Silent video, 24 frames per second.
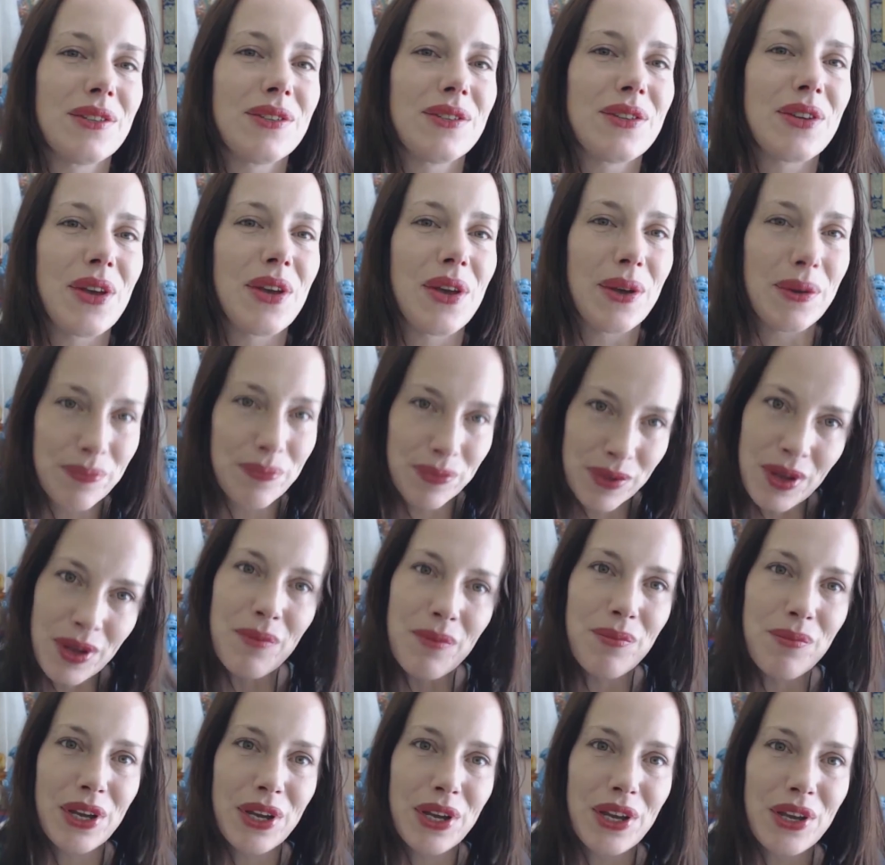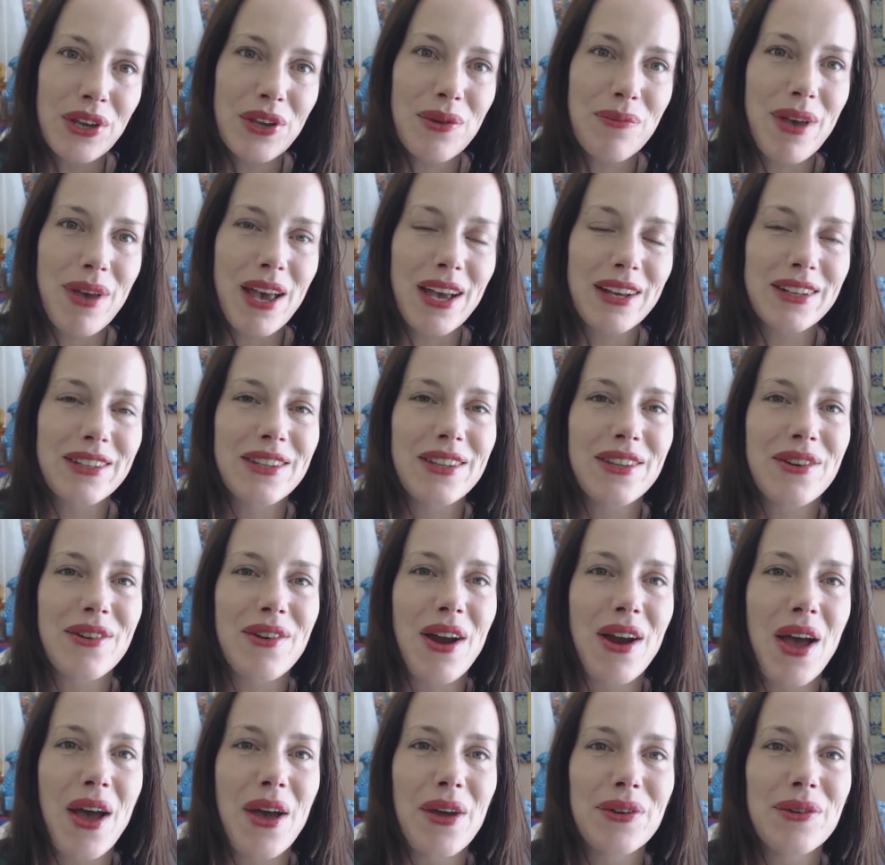So bringing you back to the
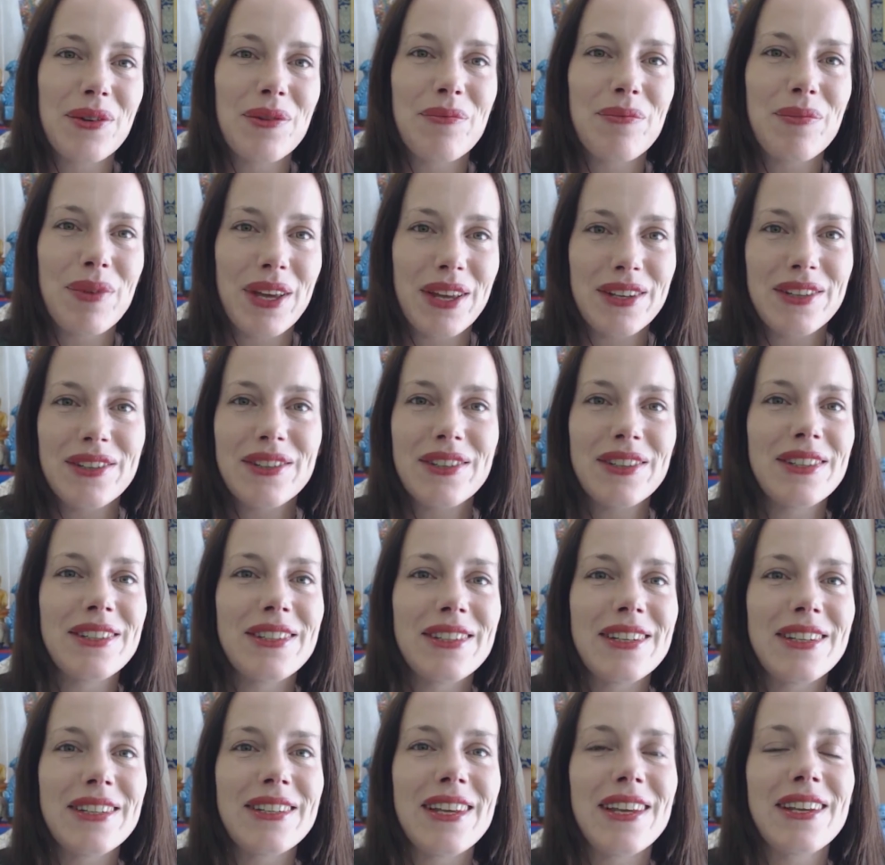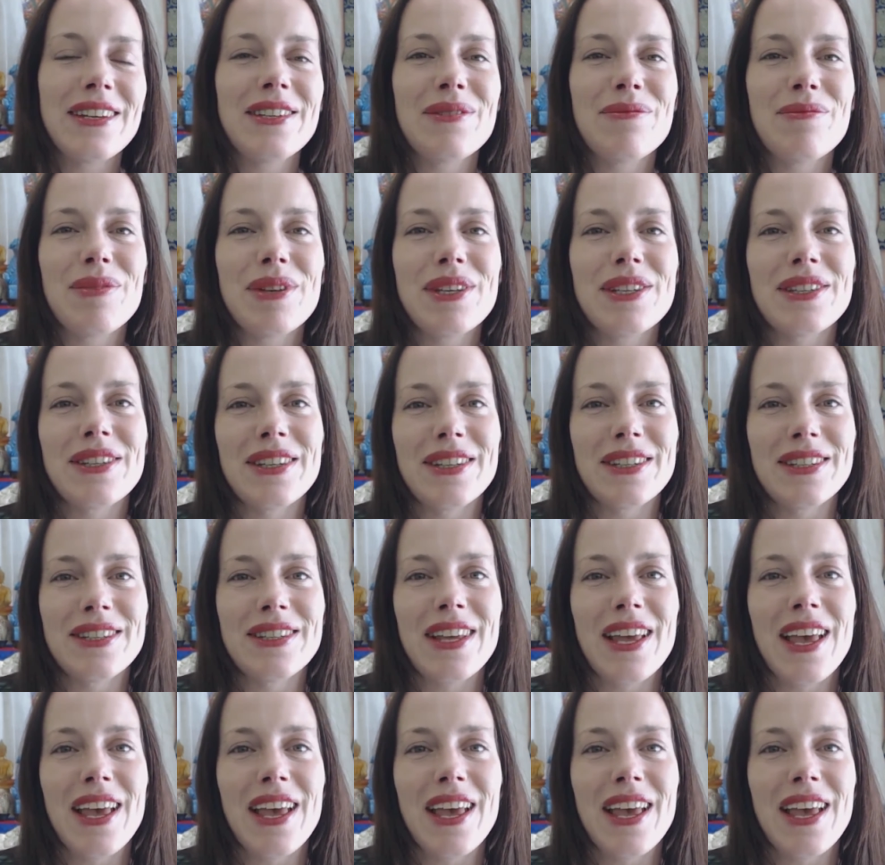ground, but just attend to business,